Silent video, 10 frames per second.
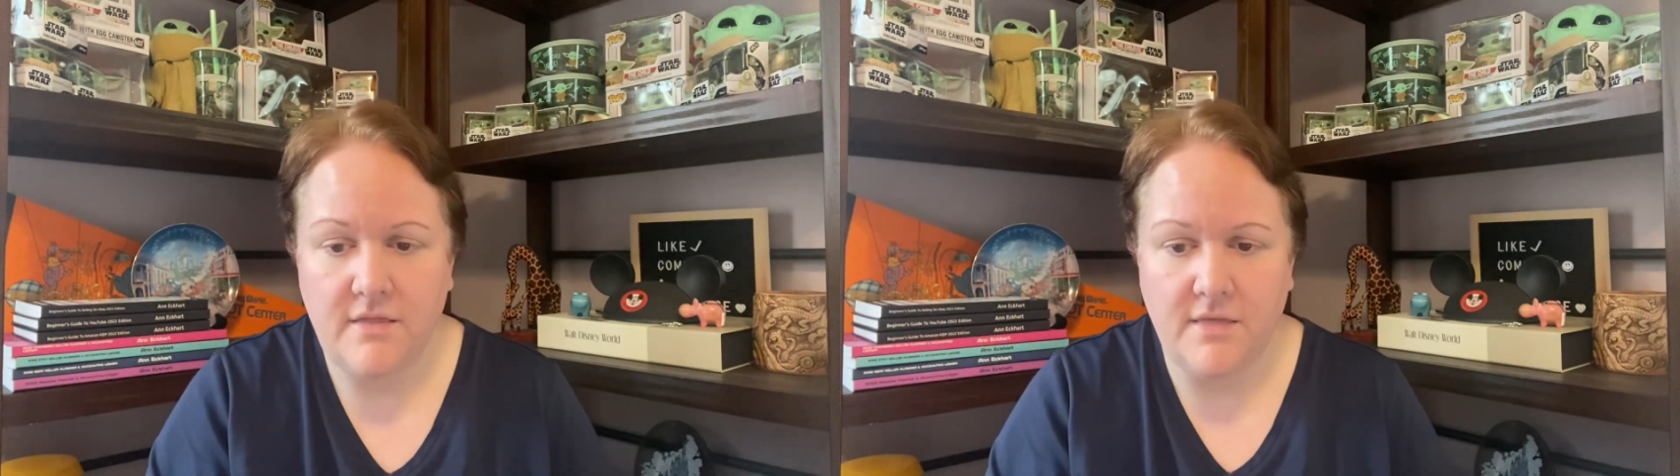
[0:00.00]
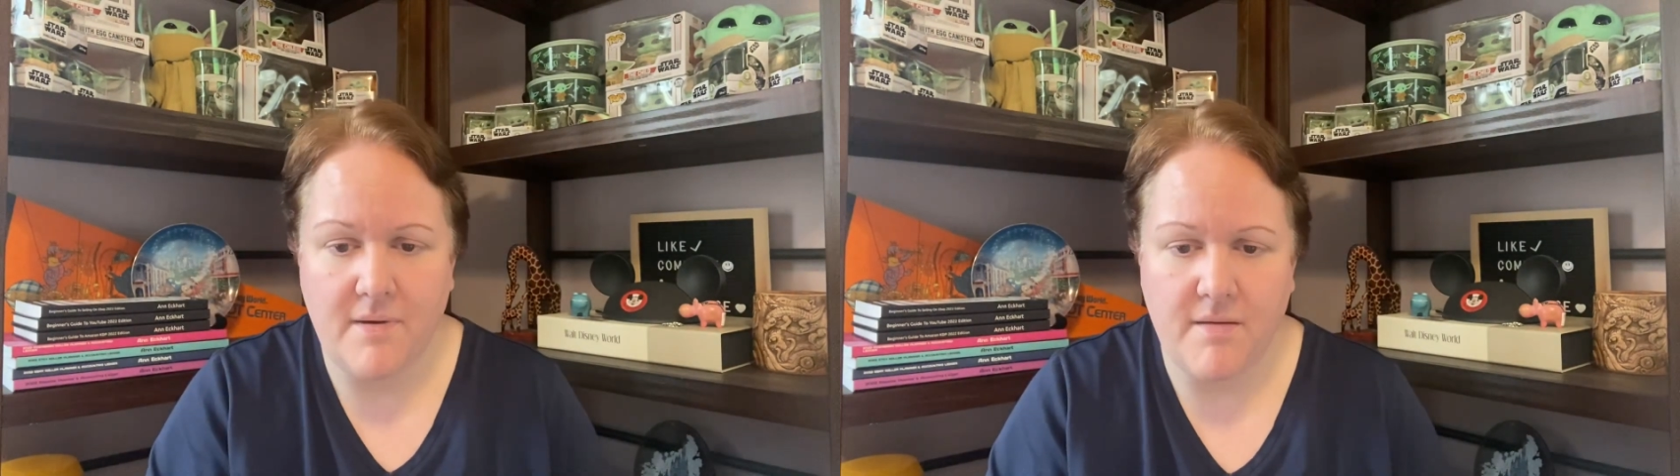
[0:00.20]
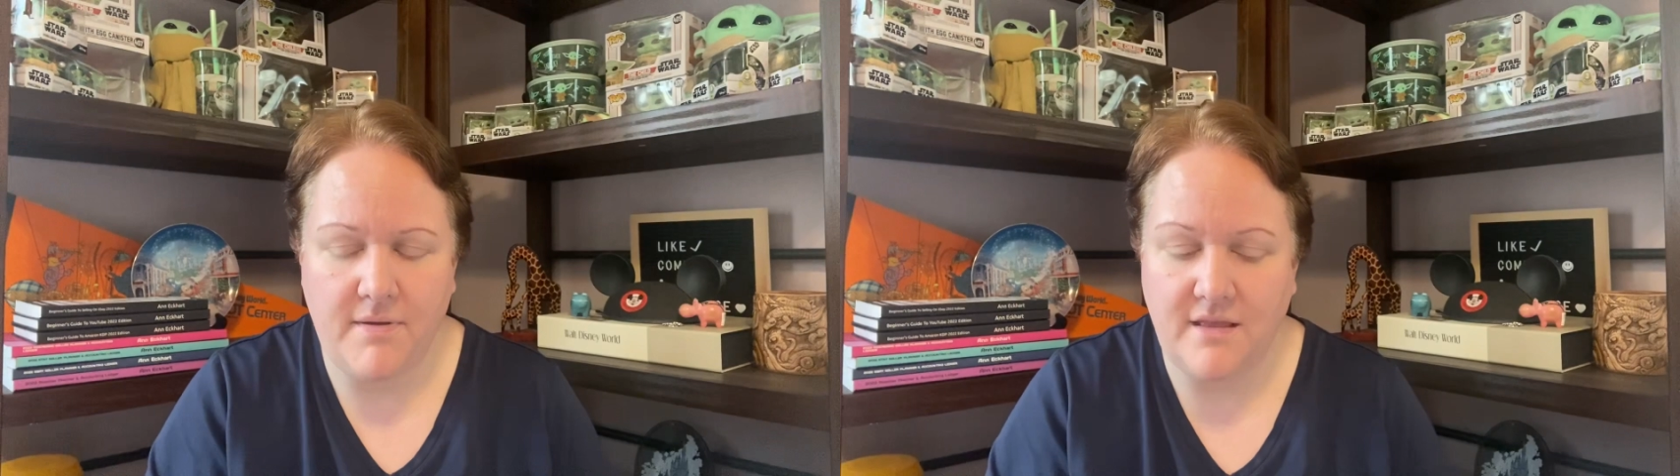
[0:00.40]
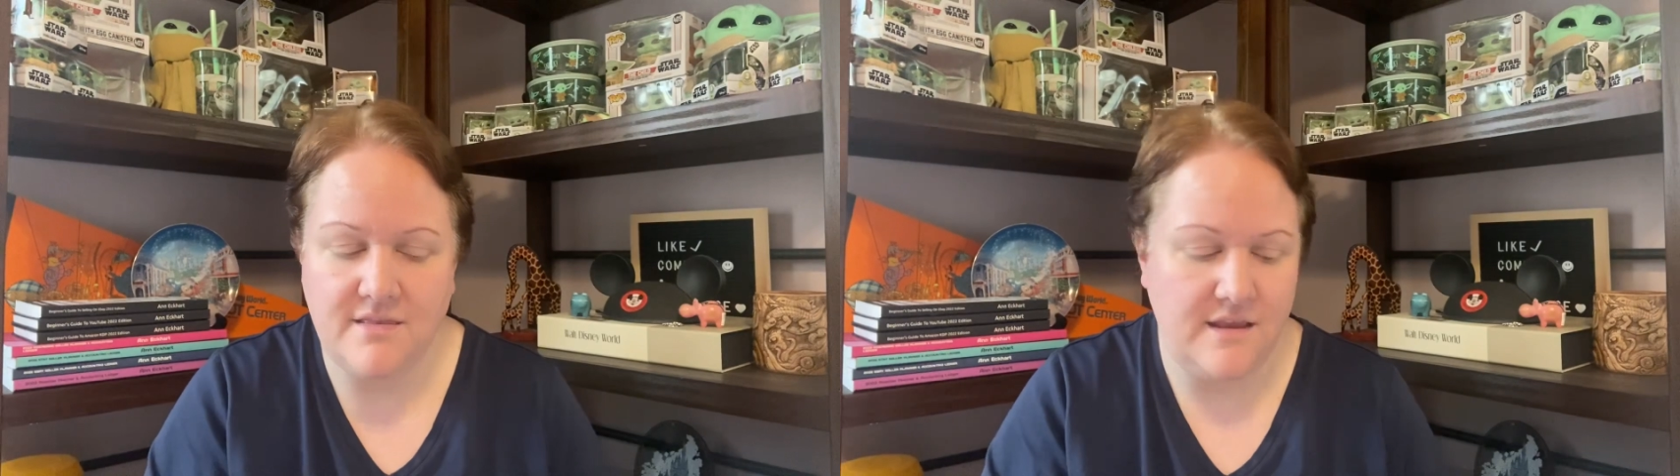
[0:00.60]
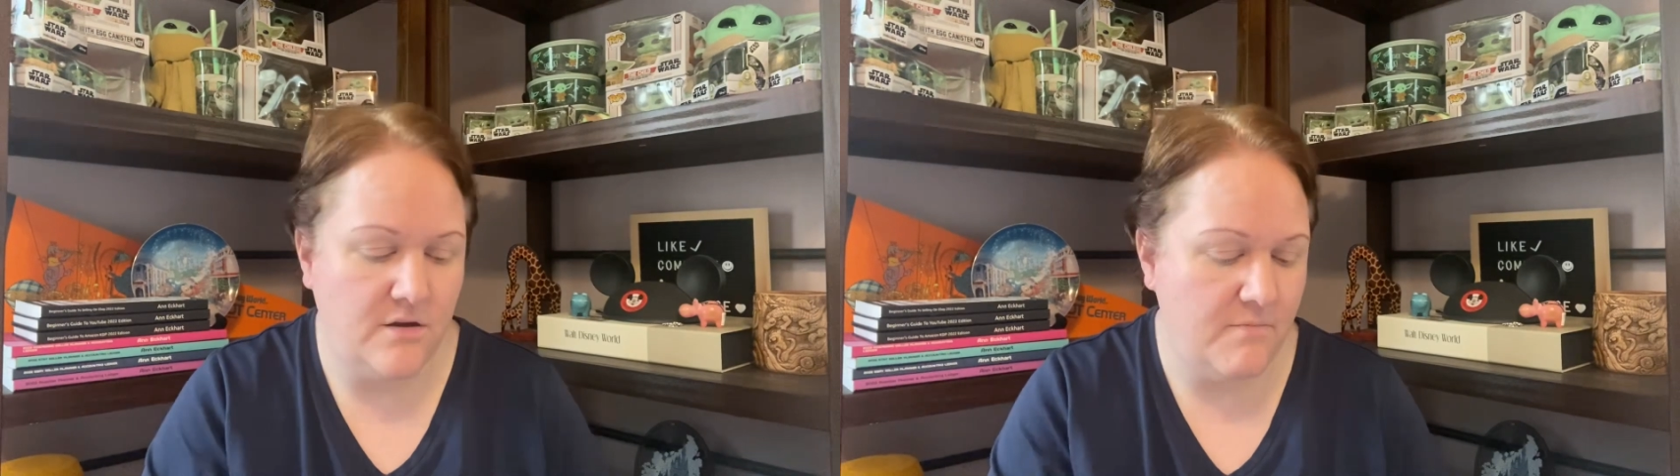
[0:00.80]
the Bombay and
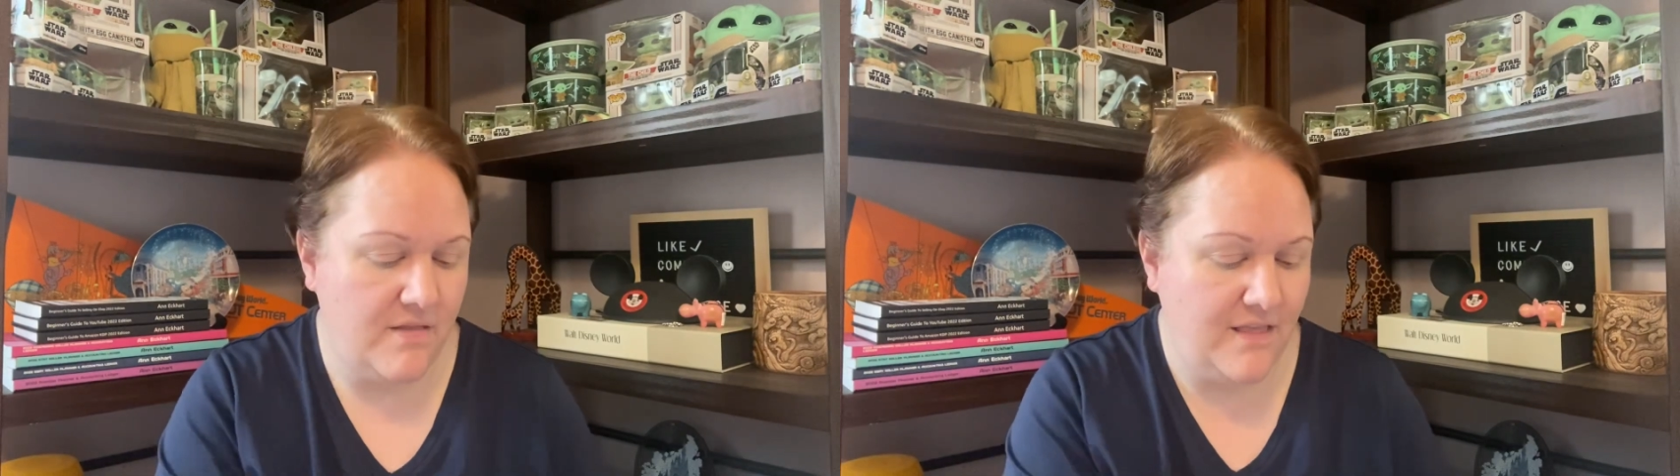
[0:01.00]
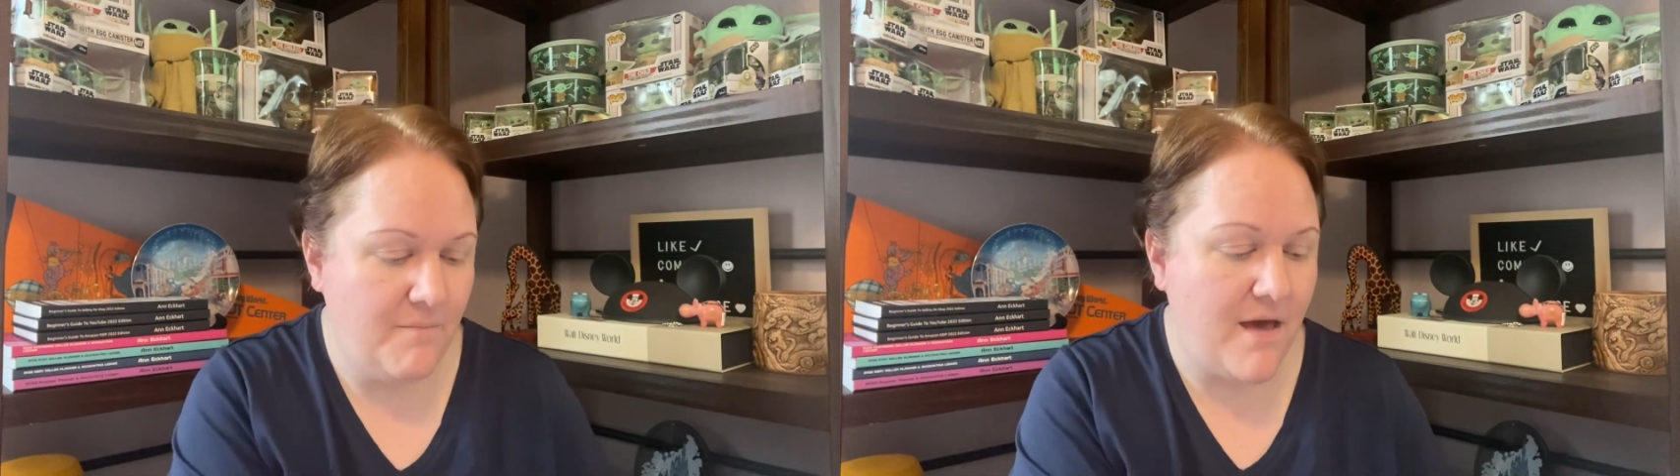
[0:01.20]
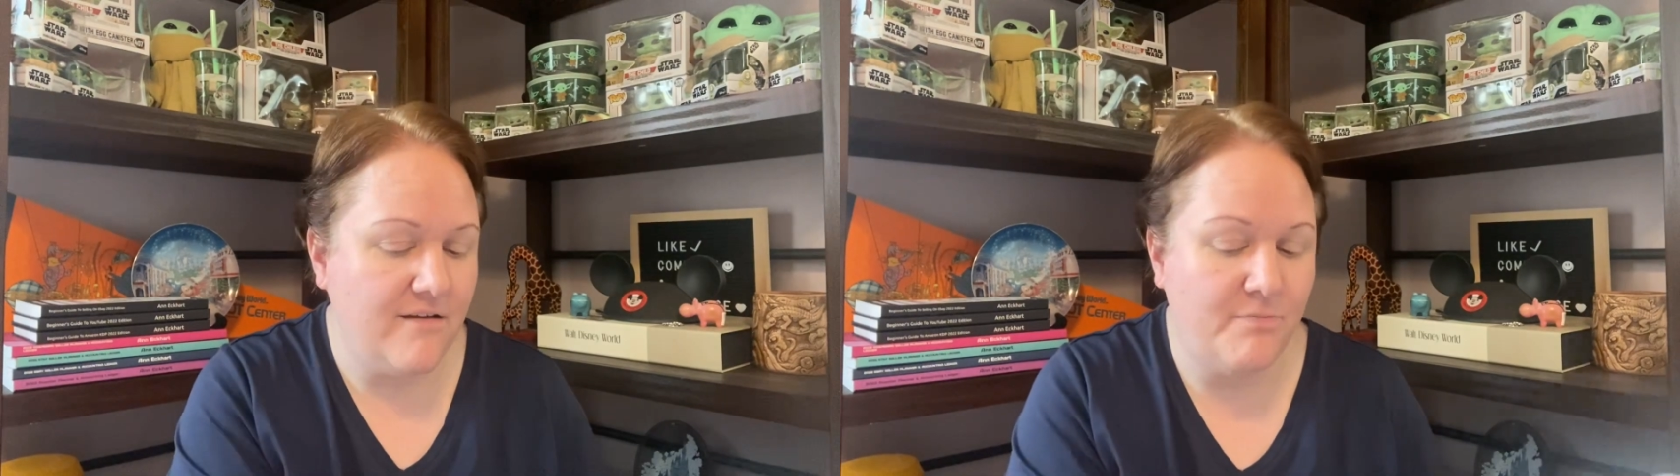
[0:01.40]
Cedar monthly box.